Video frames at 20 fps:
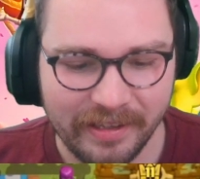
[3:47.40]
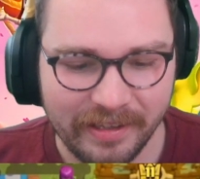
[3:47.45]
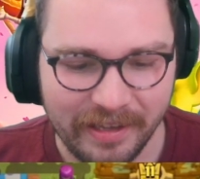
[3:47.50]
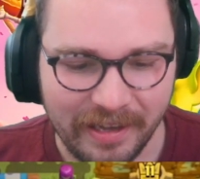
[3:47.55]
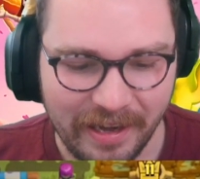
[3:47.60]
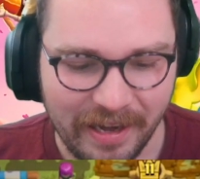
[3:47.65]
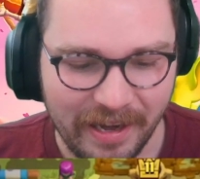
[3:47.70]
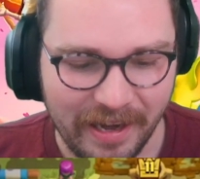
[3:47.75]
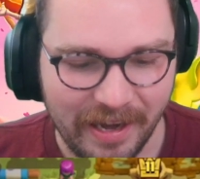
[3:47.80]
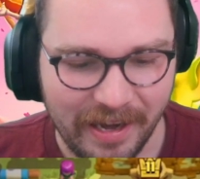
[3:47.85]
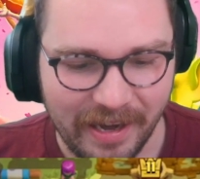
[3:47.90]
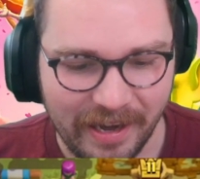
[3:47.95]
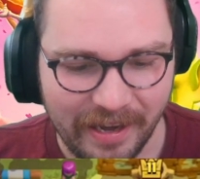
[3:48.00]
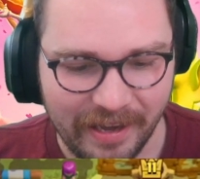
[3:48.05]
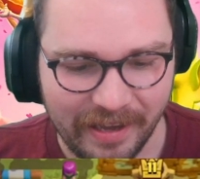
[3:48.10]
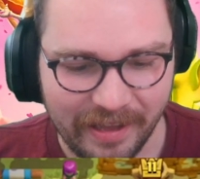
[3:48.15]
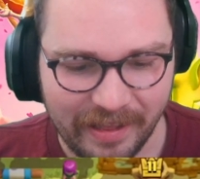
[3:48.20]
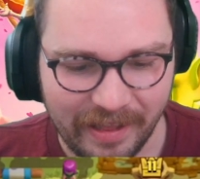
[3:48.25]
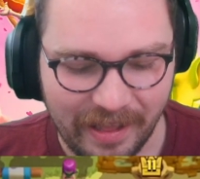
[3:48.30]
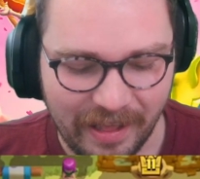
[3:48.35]

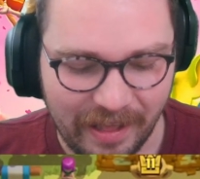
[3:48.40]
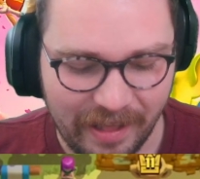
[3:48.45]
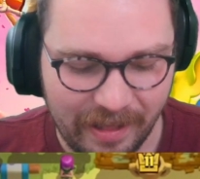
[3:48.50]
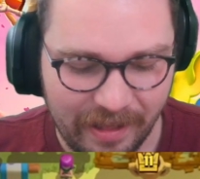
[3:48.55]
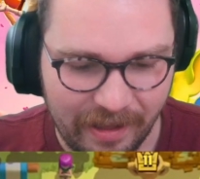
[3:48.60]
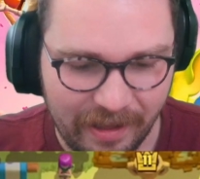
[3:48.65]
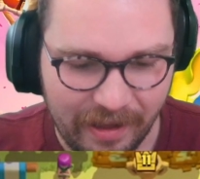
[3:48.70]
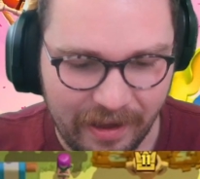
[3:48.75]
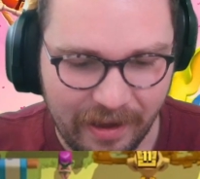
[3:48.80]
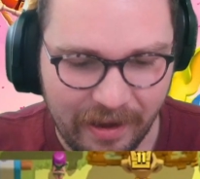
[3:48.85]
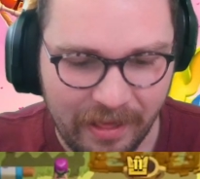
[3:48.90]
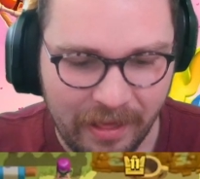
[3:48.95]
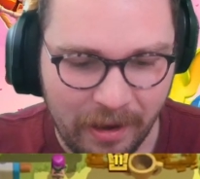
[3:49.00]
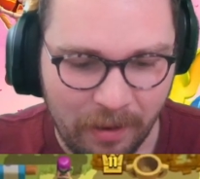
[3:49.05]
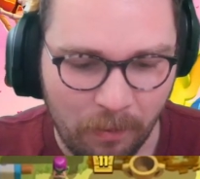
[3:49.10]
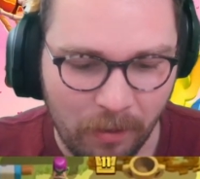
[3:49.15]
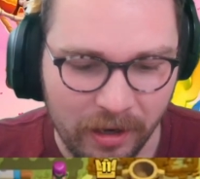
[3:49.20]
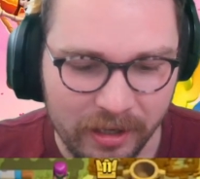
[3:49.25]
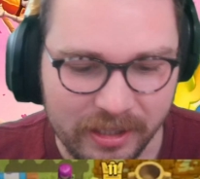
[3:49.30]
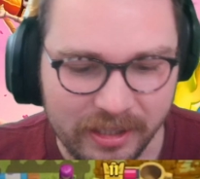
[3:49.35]
And
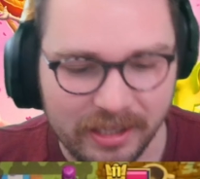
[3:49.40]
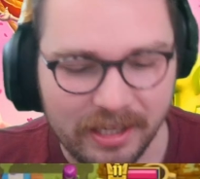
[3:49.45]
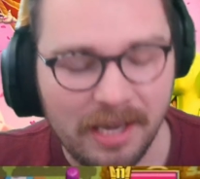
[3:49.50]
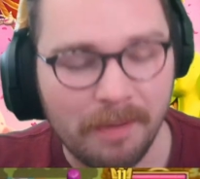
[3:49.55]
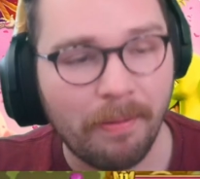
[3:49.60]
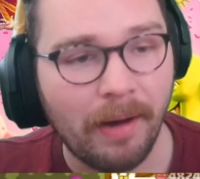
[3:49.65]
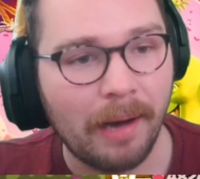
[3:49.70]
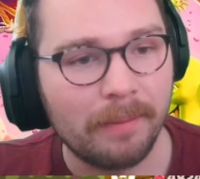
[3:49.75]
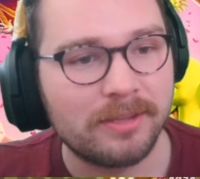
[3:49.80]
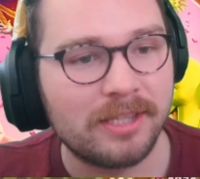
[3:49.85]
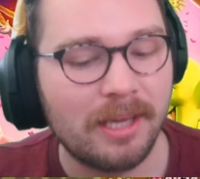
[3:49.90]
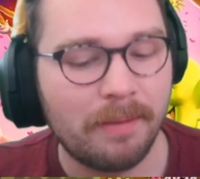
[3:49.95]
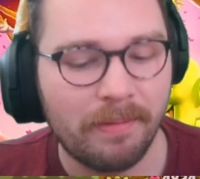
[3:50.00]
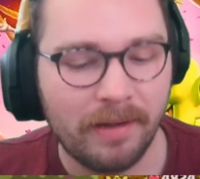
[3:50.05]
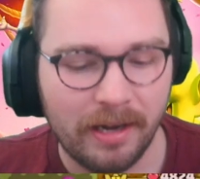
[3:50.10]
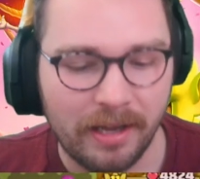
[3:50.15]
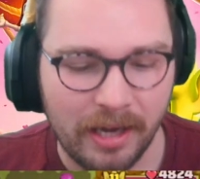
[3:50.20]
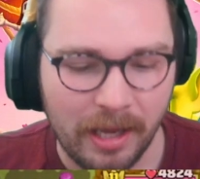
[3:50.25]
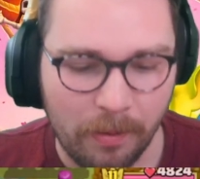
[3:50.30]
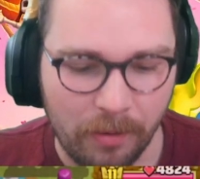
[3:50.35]
then once he pops the
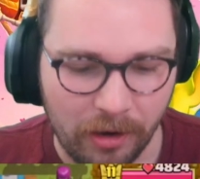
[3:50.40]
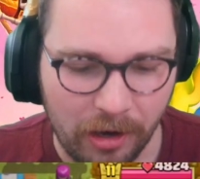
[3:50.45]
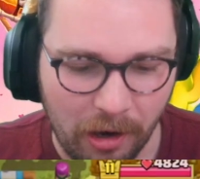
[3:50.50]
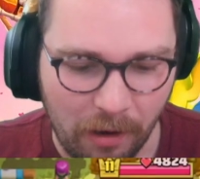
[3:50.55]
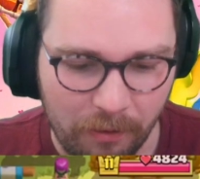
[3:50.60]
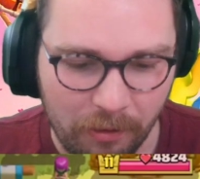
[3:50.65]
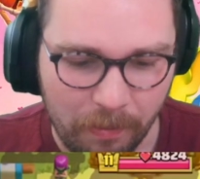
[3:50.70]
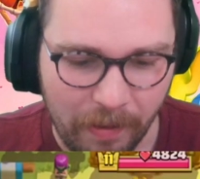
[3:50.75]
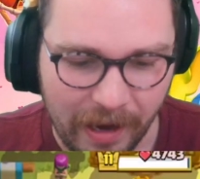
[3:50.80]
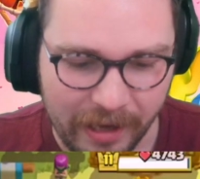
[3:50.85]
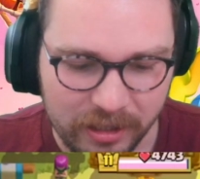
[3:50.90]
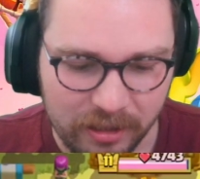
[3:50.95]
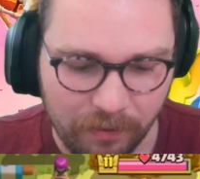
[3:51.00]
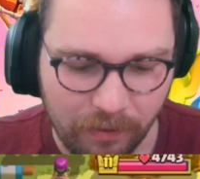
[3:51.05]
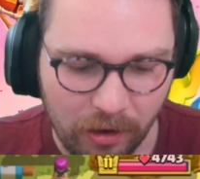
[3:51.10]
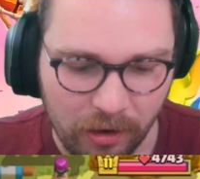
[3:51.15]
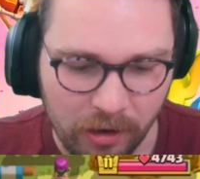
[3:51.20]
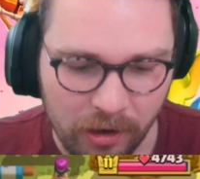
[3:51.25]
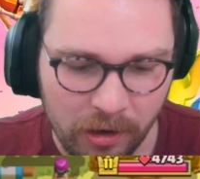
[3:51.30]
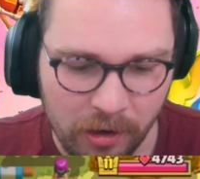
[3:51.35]
ability, we're going to go for Bats of
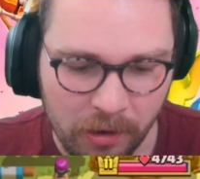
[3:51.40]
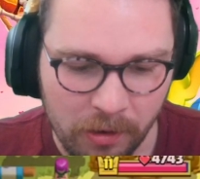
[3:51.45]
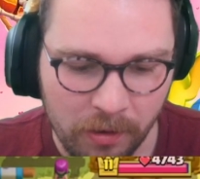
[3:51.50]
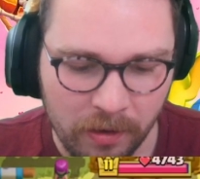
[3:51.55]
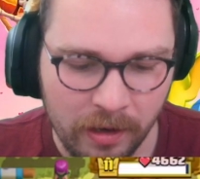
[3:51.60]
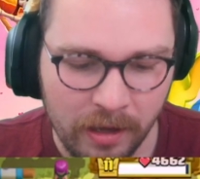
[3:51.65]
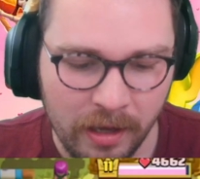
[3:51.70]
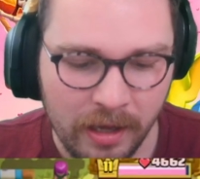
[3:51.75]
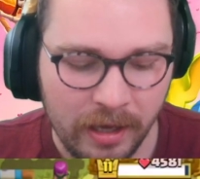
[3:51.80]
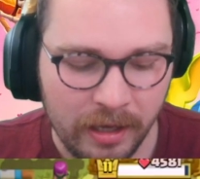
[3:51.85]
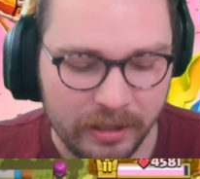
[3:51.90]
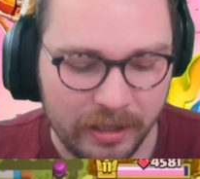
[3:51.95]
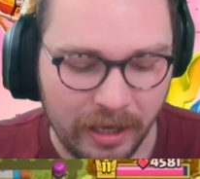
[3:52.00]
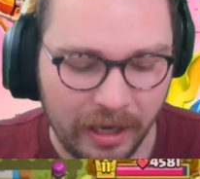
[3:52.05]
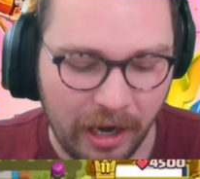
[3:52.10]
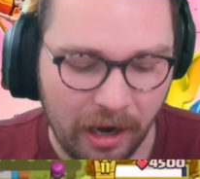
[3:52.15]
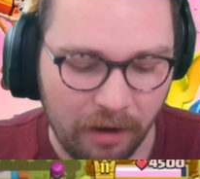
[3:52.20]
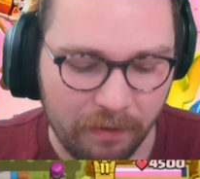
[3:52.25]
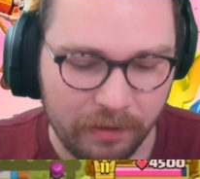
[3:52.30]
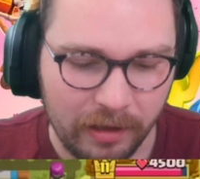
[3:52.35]
our own, take
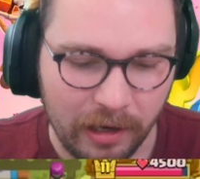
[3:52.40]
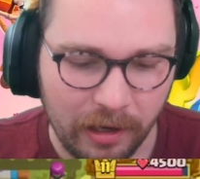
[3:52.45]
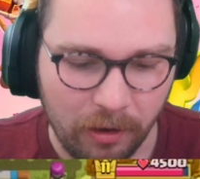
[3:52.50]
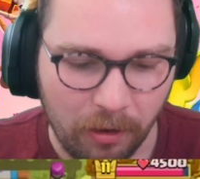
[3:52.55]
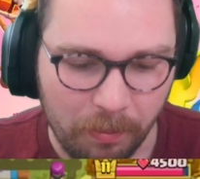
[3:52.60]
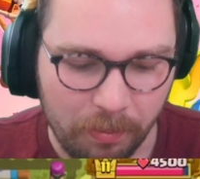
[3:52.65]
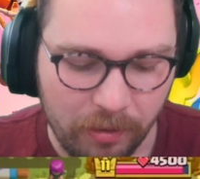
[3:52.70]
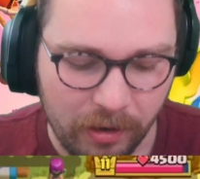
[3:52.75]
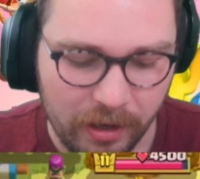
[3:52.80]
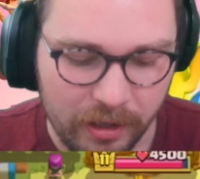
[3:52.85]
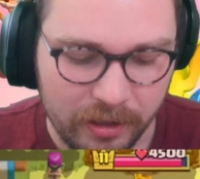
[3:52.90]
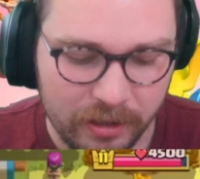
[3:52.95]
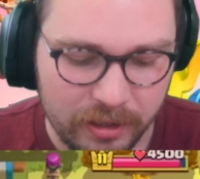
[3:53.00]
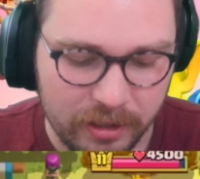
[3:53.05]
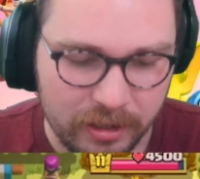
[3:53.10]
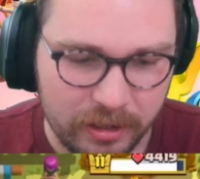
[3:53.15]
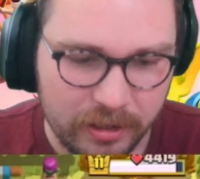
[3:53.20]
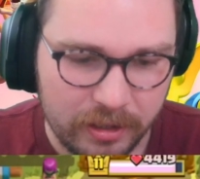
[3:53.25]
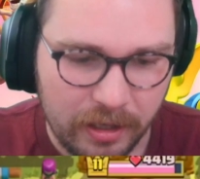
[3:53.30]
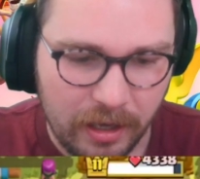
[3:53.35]
care of the Little
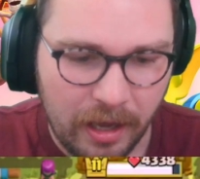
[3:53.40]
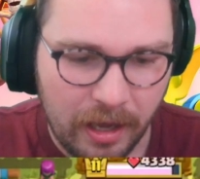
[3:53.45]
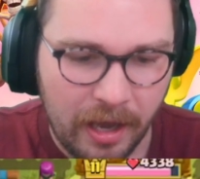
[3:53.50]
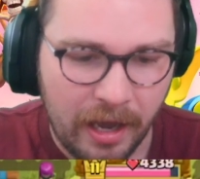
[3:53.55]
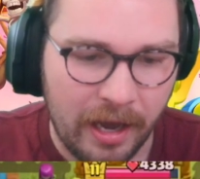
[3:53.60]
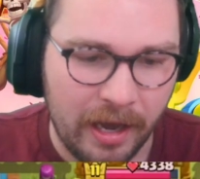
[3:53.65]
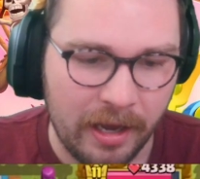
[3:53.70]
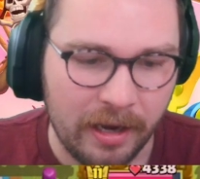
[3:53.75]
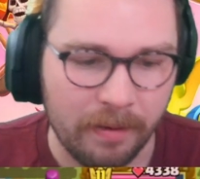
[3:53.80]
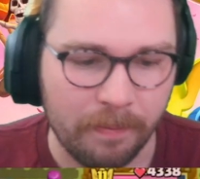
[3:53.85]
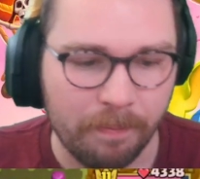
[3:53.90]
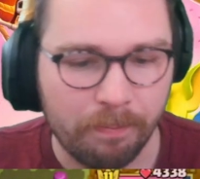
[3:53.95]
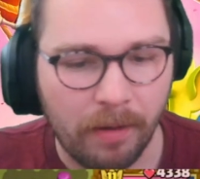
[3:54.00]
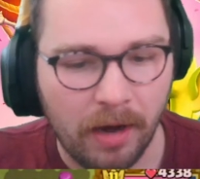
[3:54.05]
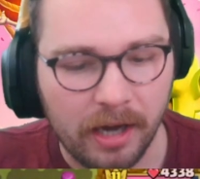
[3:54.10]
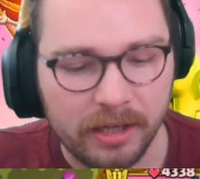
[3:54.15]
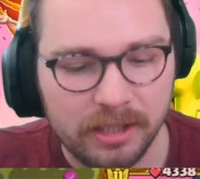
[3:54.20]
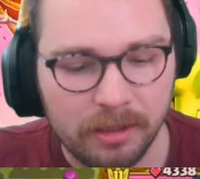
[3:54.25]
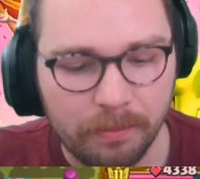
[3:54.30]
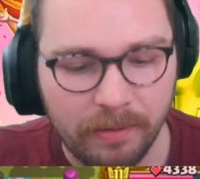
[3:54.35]
Prince, and
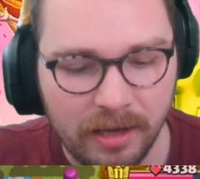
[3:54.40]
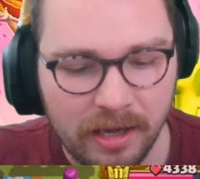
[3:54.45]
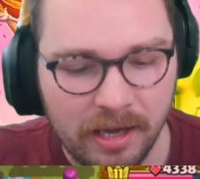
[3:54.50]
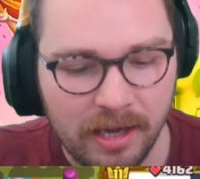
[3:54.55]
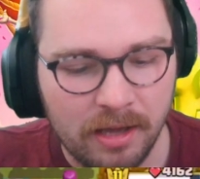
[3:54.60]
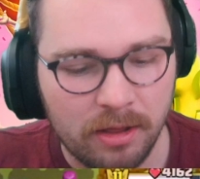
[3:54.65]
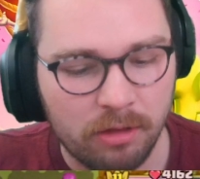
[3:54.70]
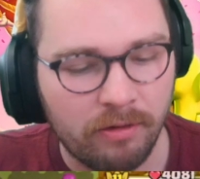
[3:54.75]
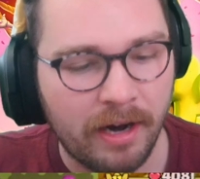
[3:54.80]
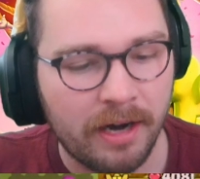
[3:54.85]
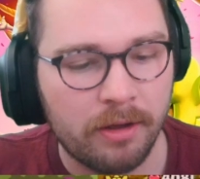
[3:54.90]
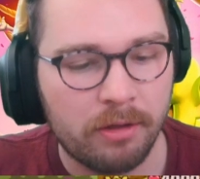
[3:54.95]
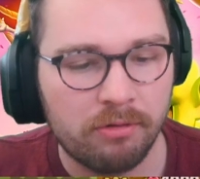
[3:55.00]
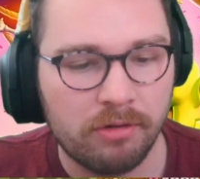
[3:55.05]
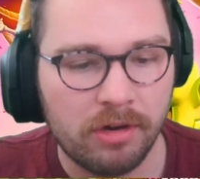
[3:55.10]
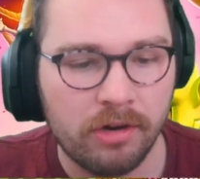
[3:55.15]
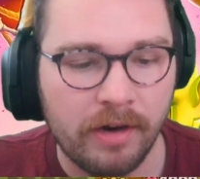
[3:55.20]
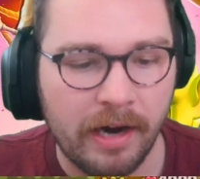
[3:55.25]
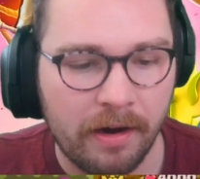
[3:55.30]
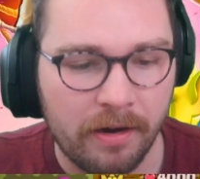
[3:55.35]
possibly threaten a
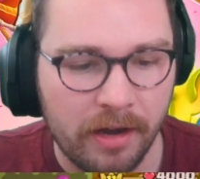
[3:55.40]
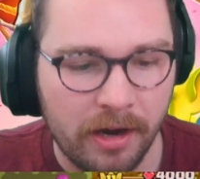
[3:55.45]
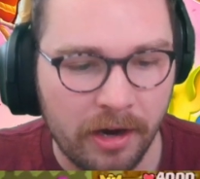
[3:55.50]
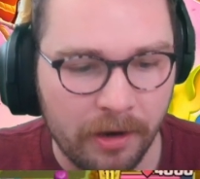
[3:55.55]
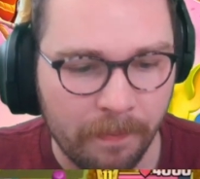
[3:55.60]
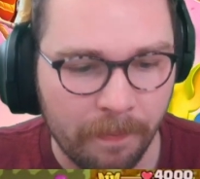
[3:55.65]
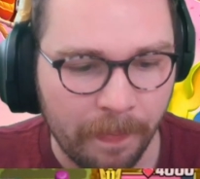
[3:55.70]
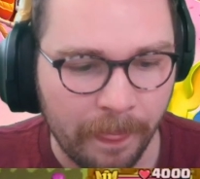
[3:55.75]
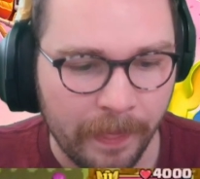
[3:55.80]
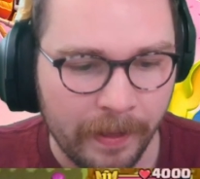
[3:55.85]
3 crown here.